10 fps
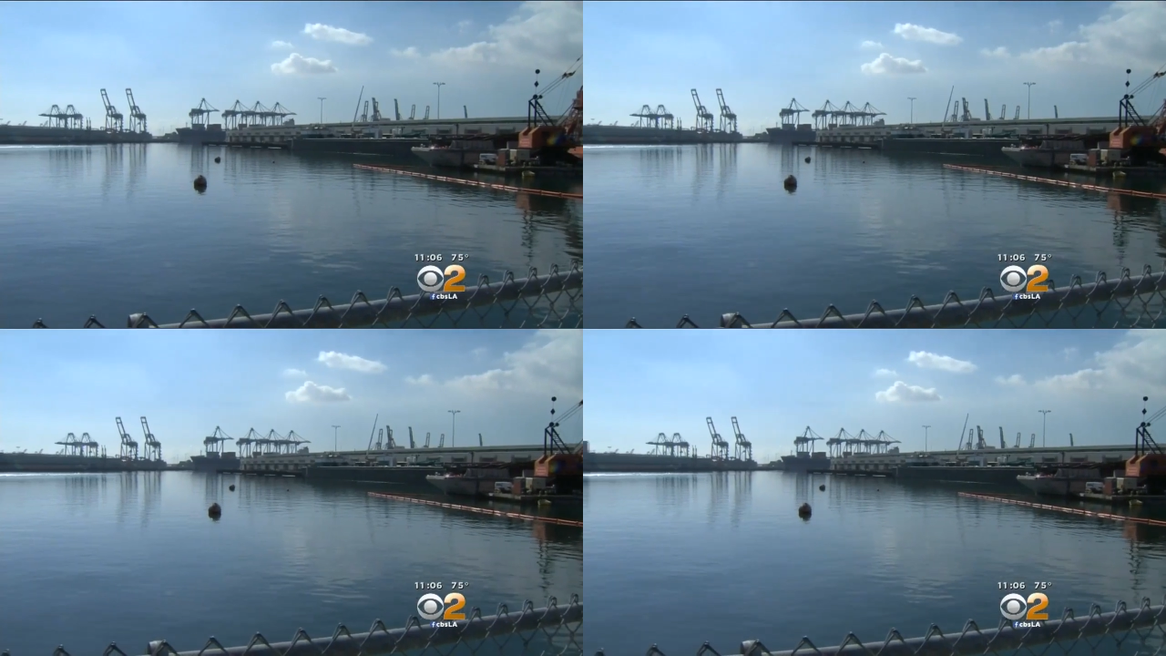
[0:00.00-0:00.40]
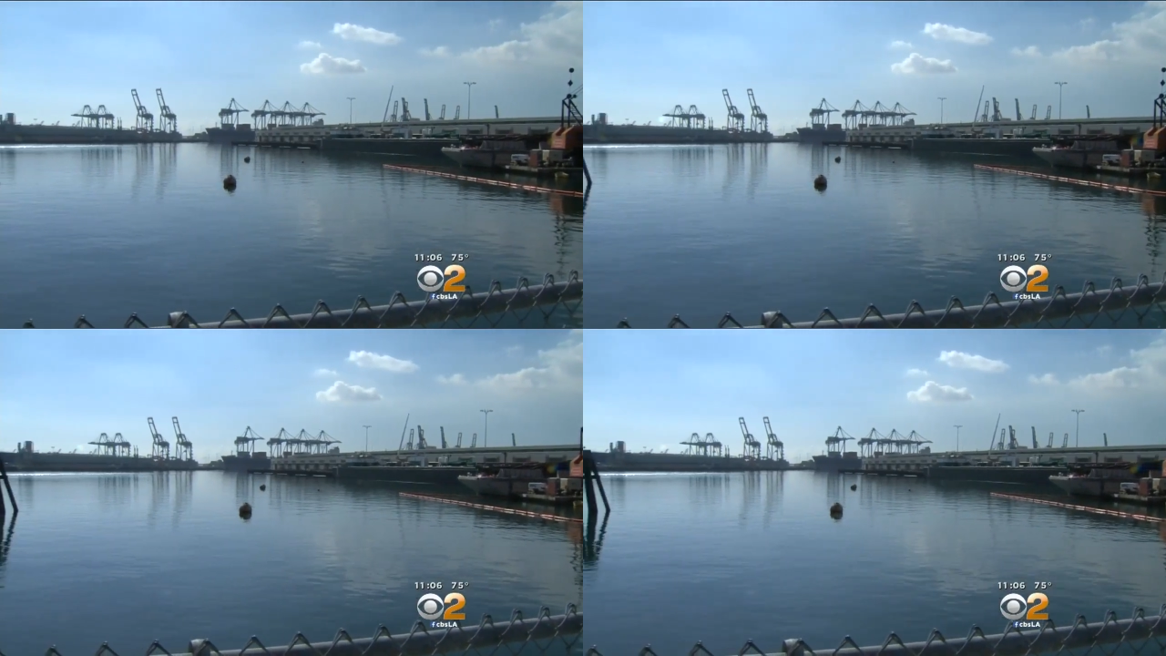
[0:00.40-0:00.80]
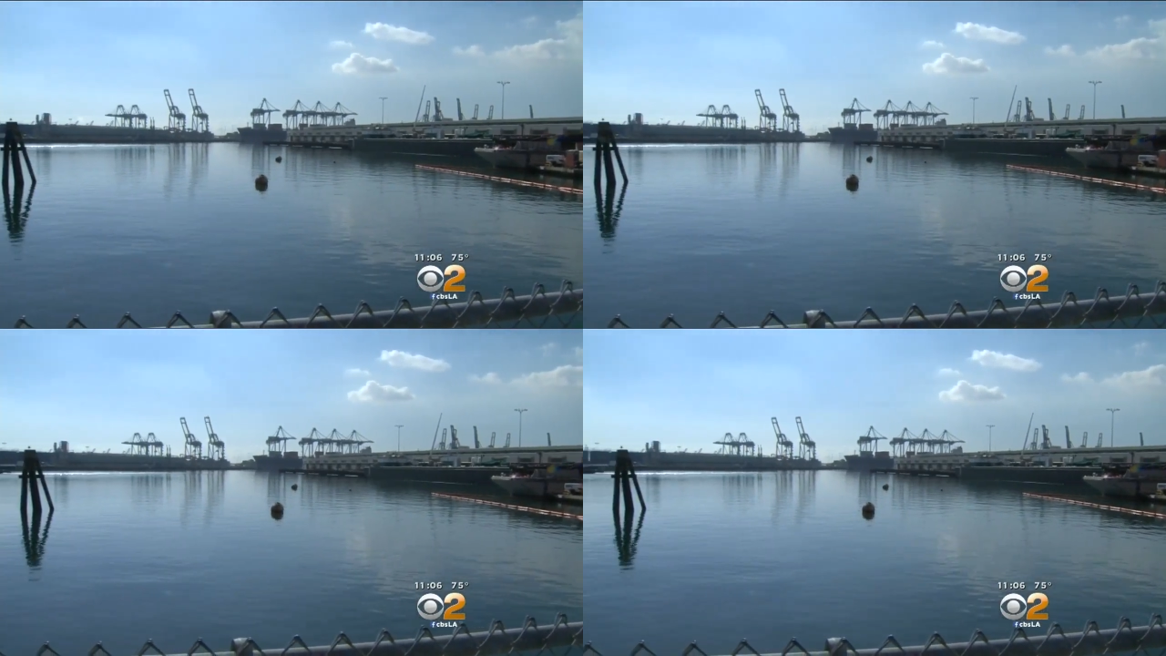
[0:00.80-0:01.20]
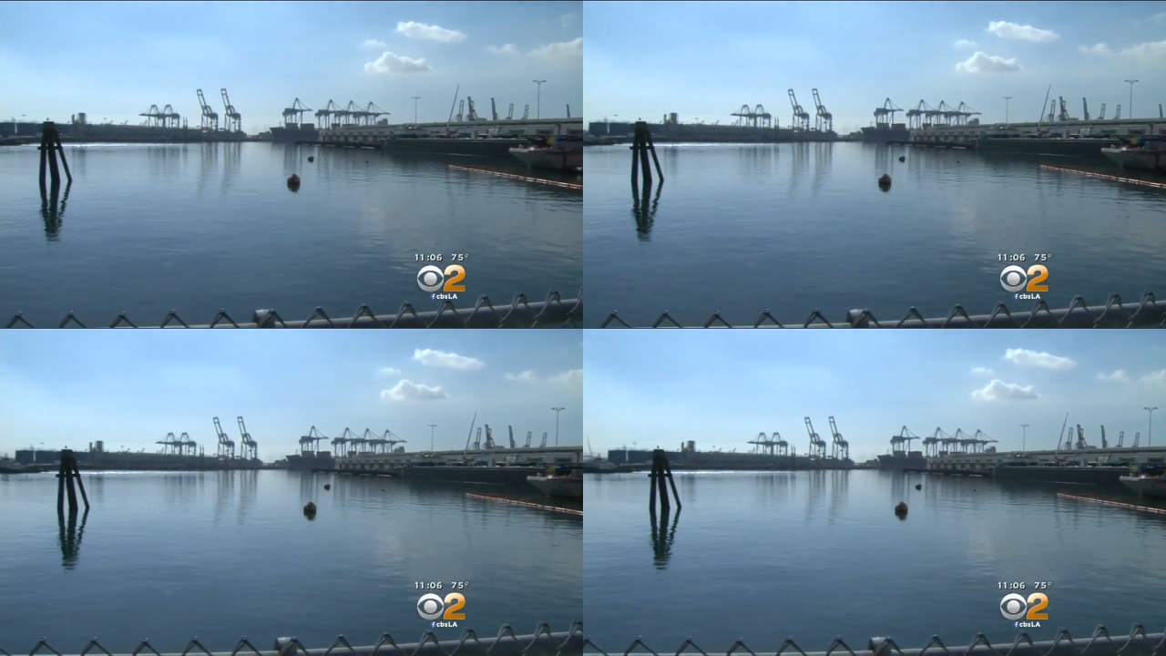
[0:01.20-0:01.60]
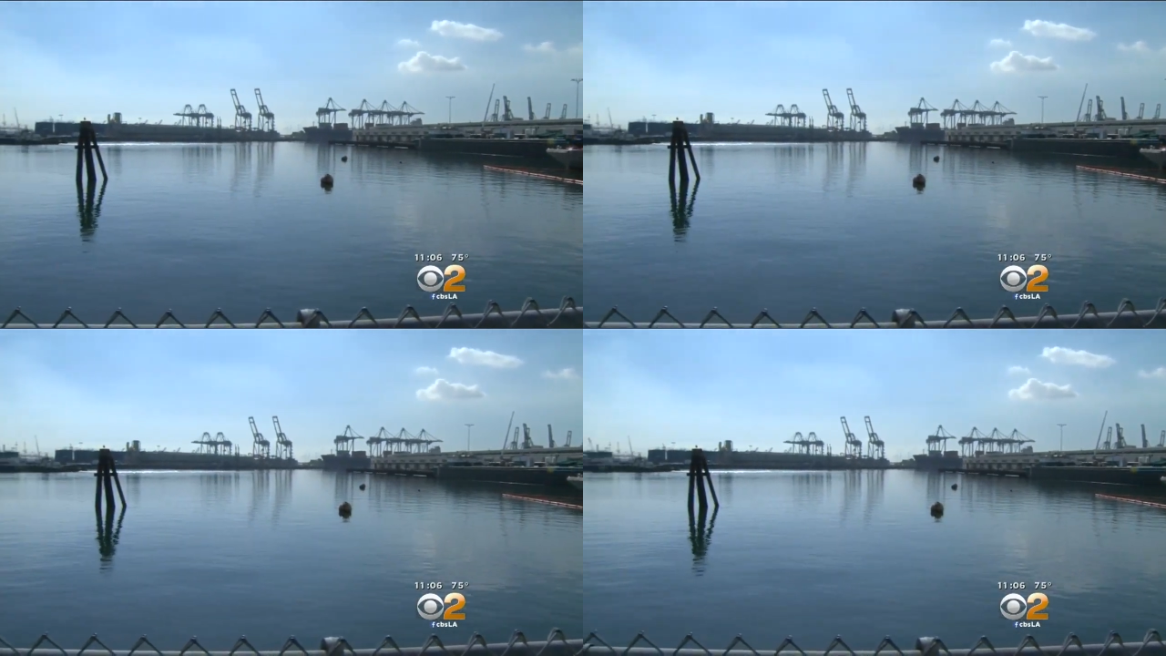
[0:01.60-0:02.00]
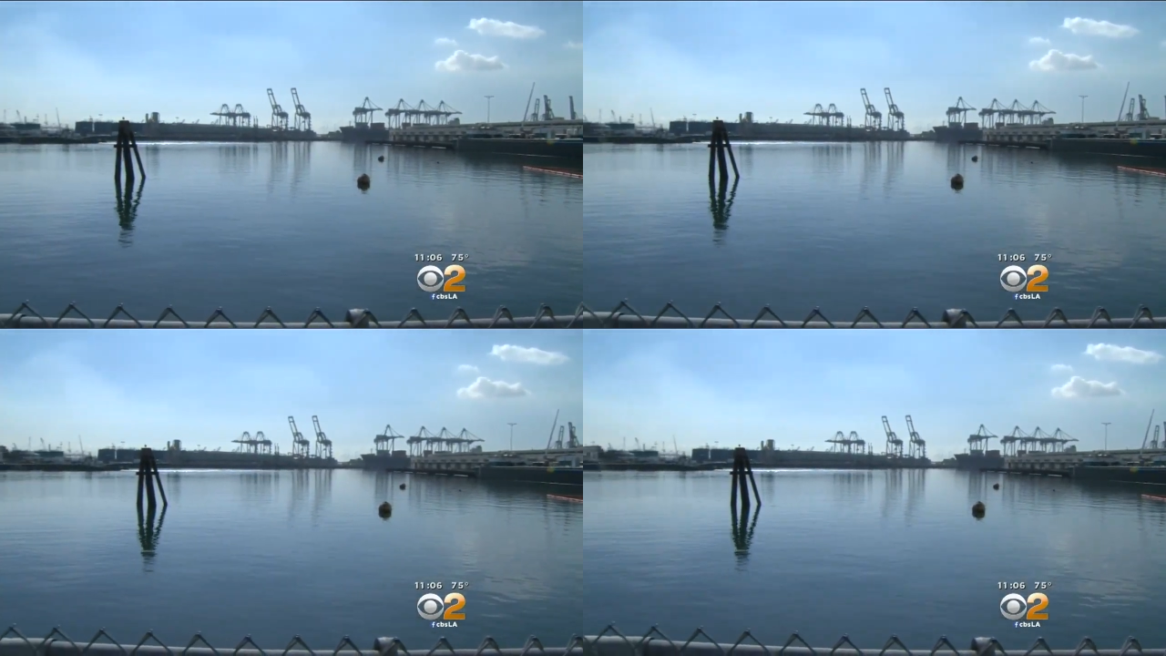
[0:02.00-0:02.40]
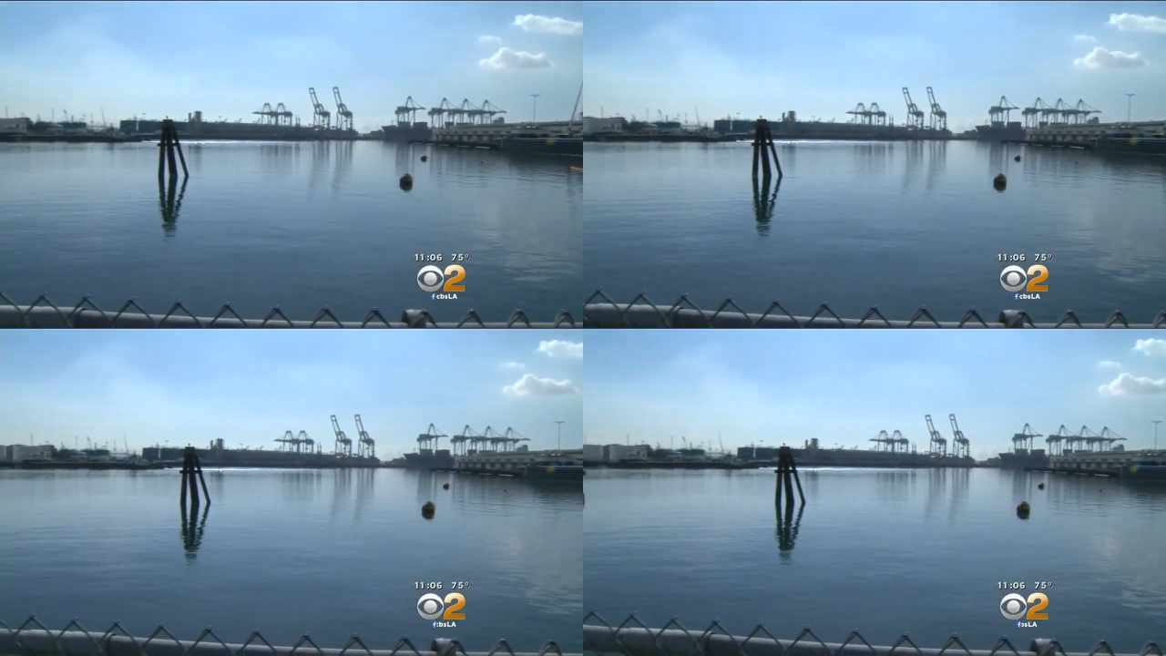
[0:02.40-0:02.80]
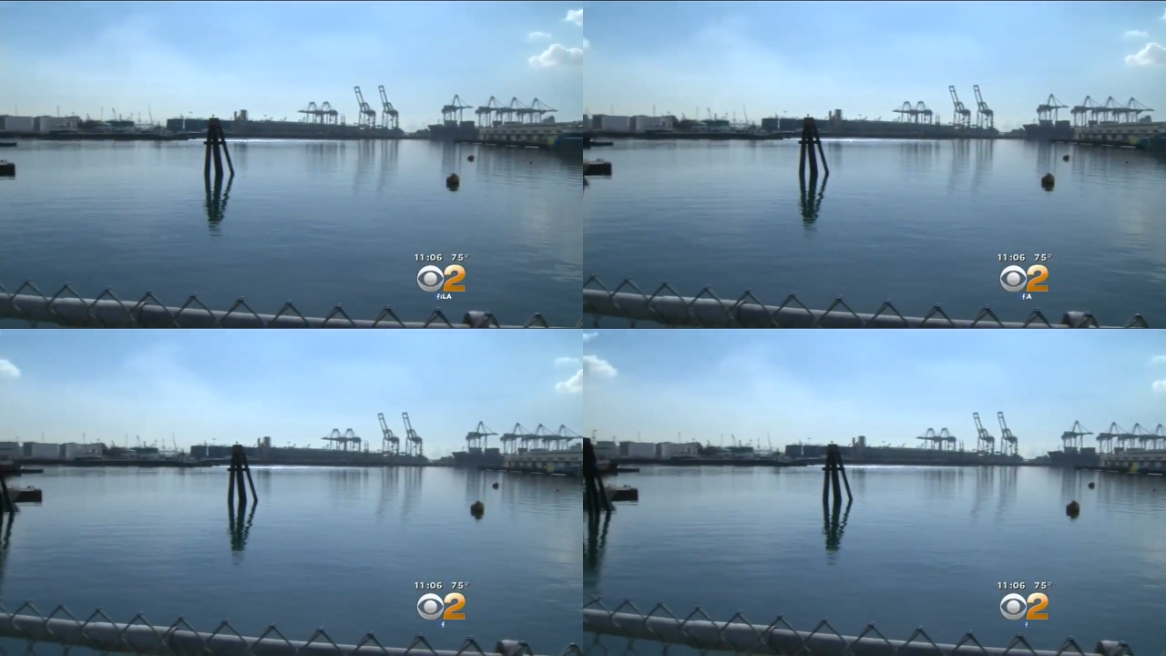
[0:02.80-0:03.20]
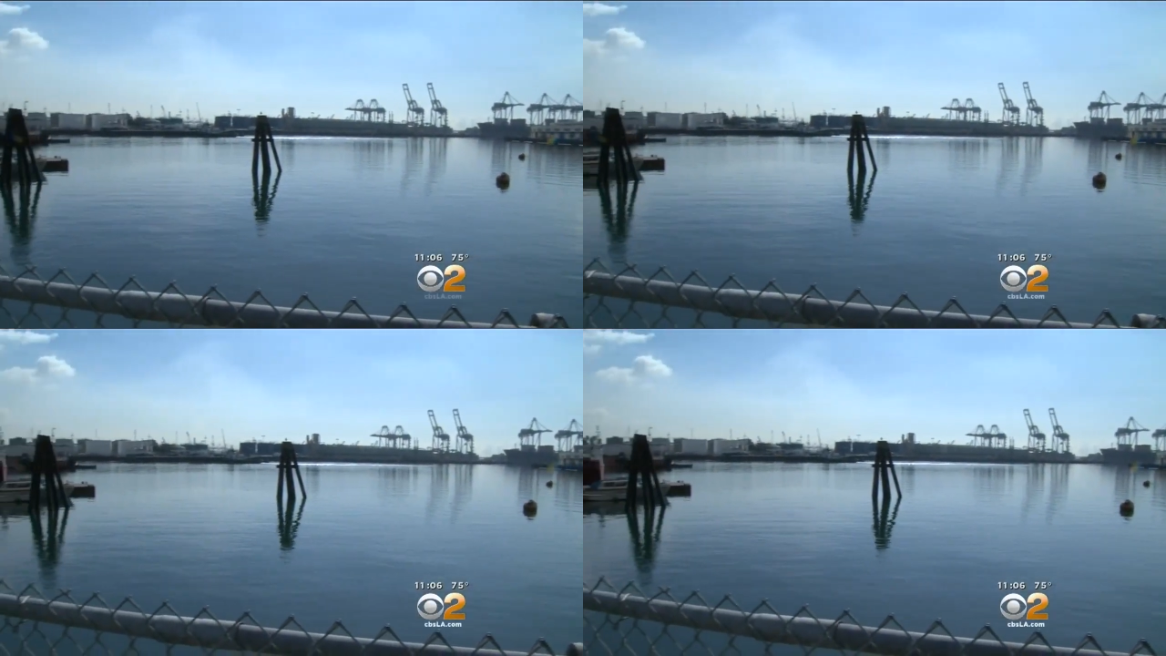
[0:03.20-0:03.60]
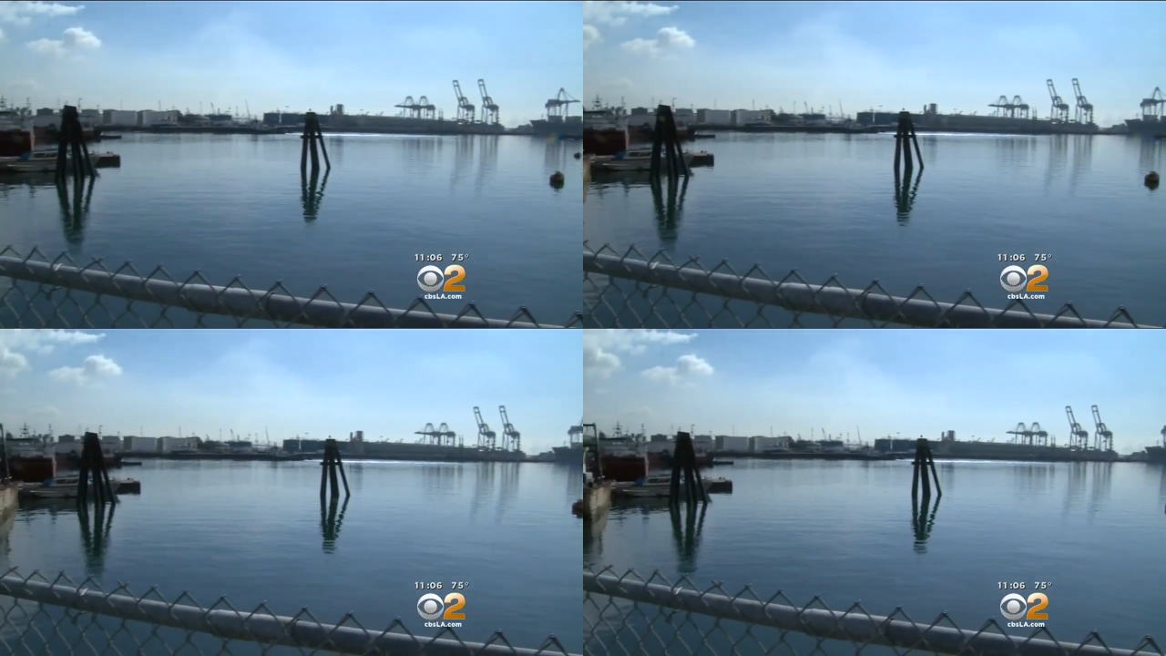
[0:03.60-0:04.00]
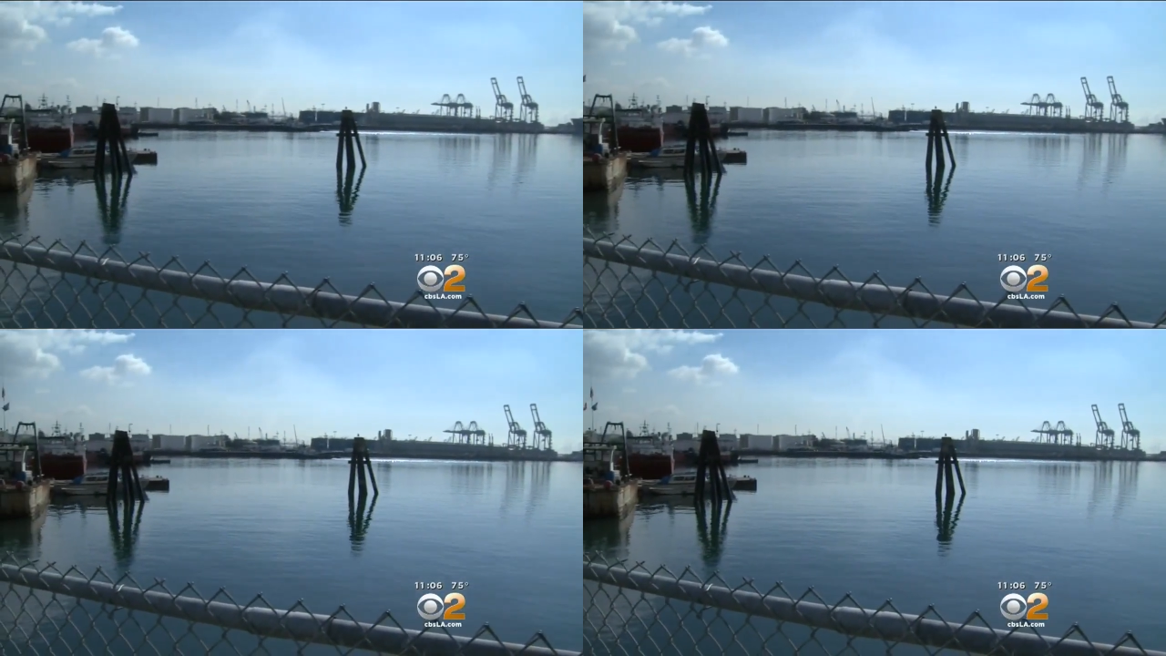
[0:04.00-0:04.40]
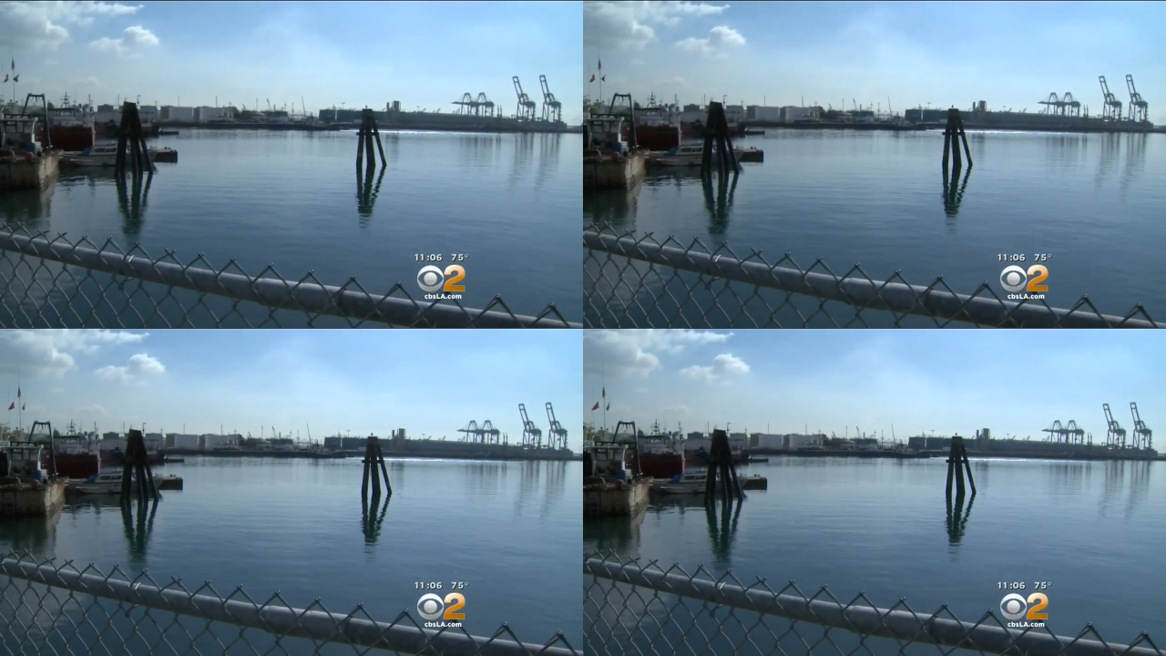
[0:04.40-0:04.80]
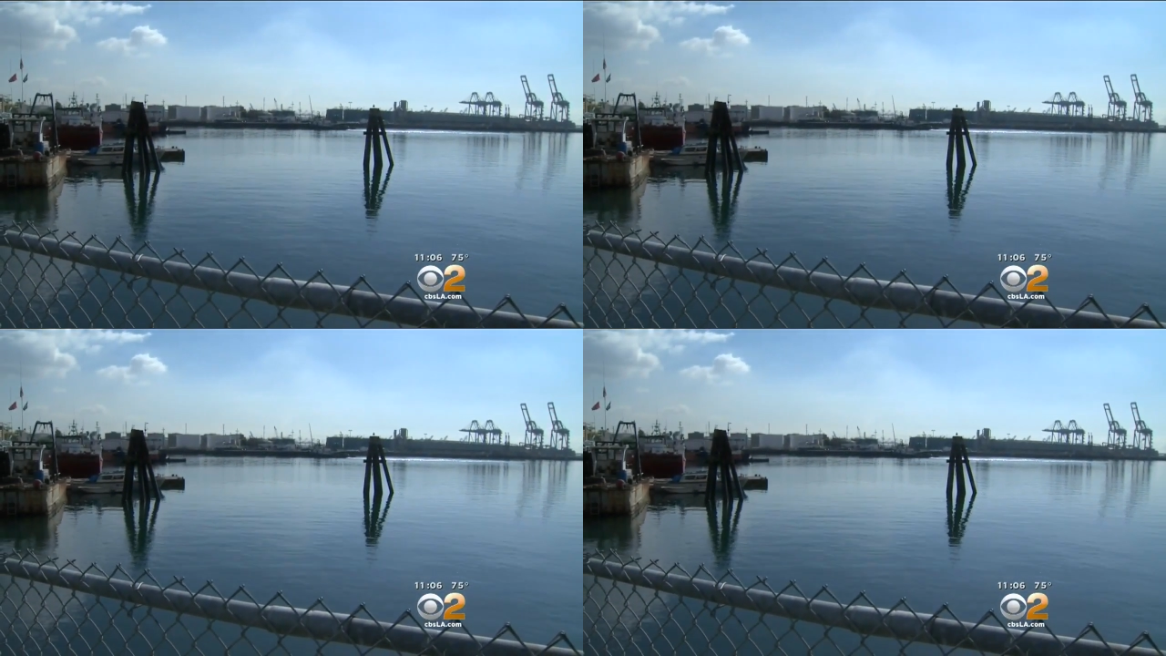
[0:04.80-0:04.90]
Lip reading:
[unreadable: no face in view]